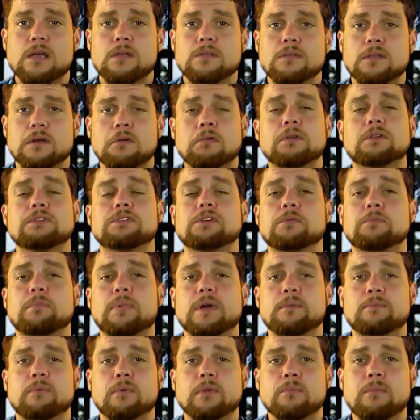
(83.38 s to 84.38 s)
The only two
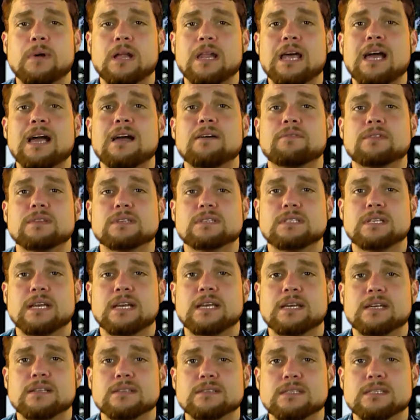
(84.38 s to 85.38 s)
people in my life that
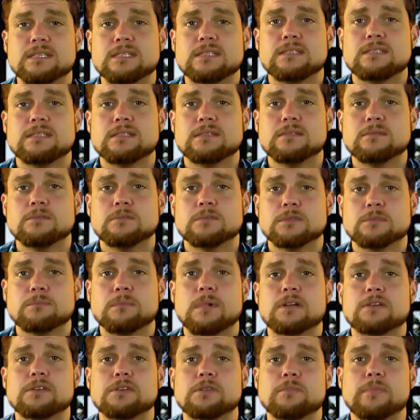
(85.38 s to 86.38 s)
stayed consistent was
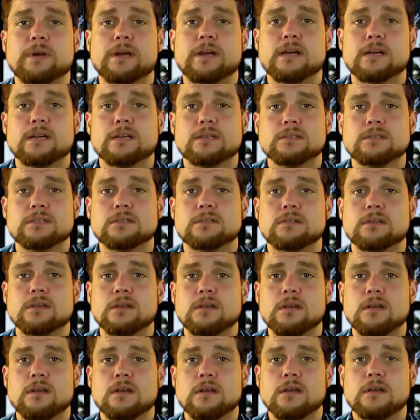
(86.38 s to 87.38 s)
my two parents.
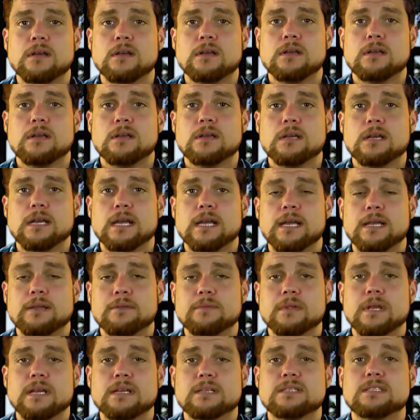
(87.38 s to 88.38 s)

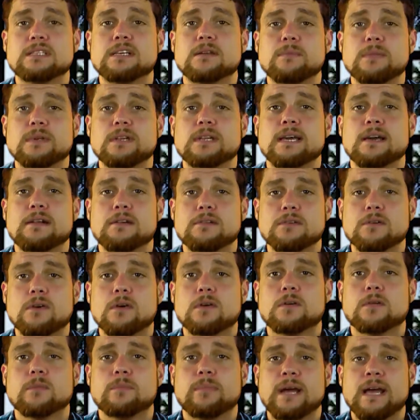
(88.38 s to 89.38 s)
And that sent me down a
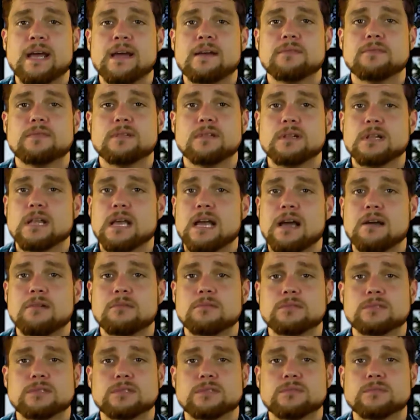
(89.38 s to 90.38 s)
darker path, and I
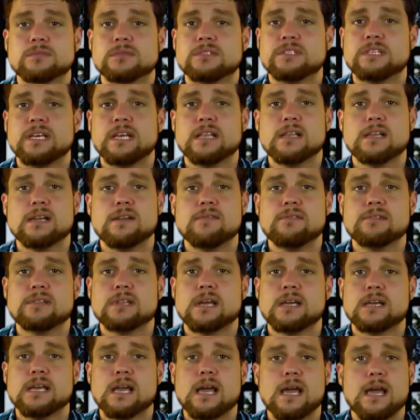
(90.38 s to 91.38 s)
was selling
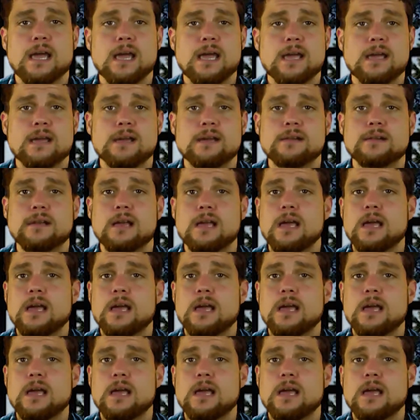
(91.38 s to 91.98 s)
everything I had.